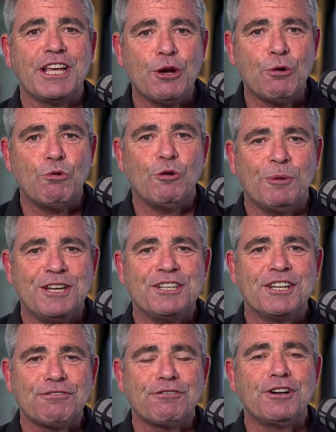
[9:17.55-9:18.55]
there will be
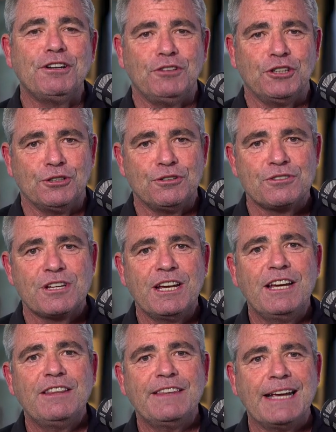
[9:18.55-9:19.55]
differing views
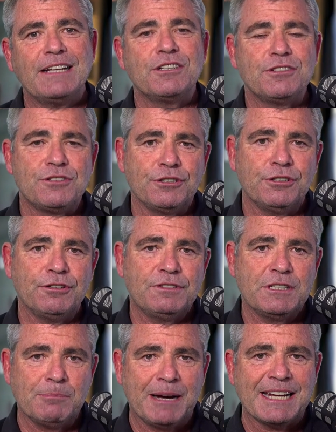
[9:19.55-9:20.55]
that
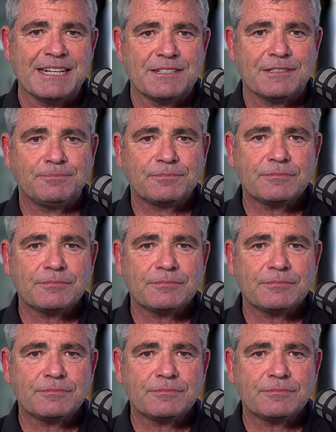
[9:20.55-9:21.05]
deserve debate.